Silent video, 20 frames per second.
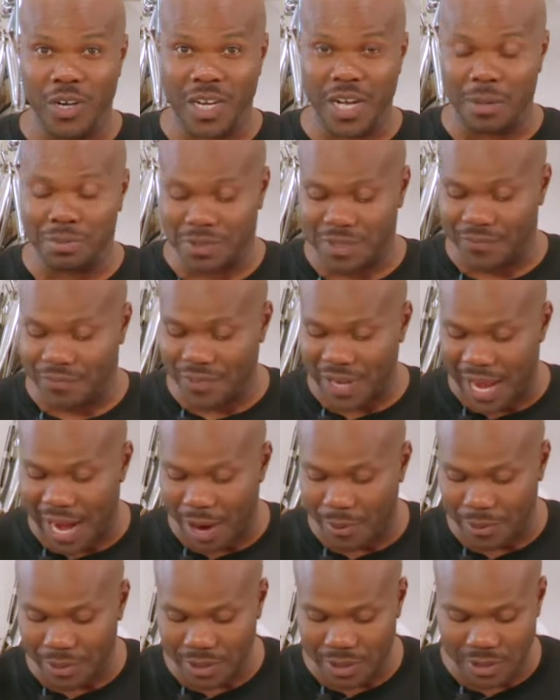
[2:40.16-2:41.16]
cups of
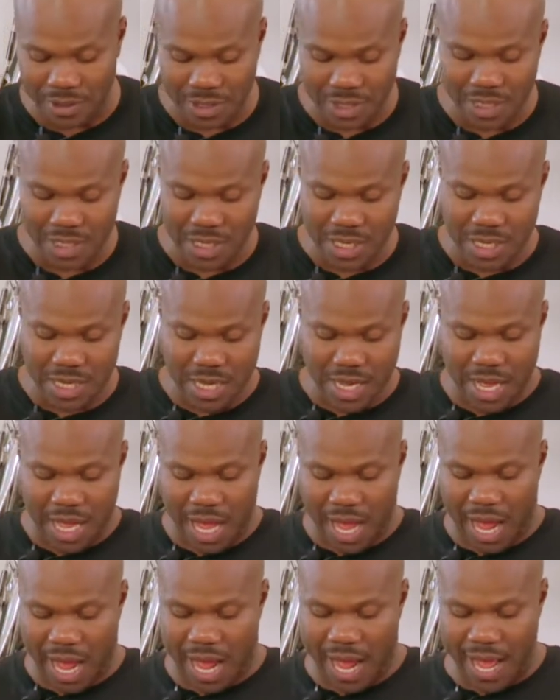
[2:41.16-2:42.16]
flour.
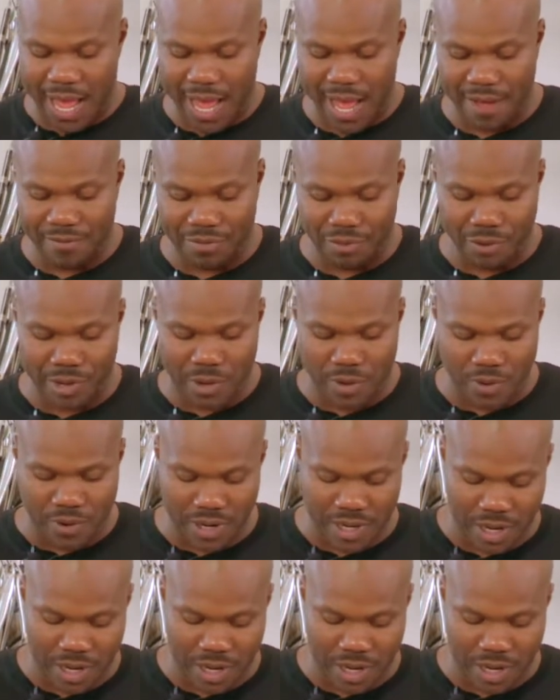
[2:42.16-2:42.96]
I have 3/4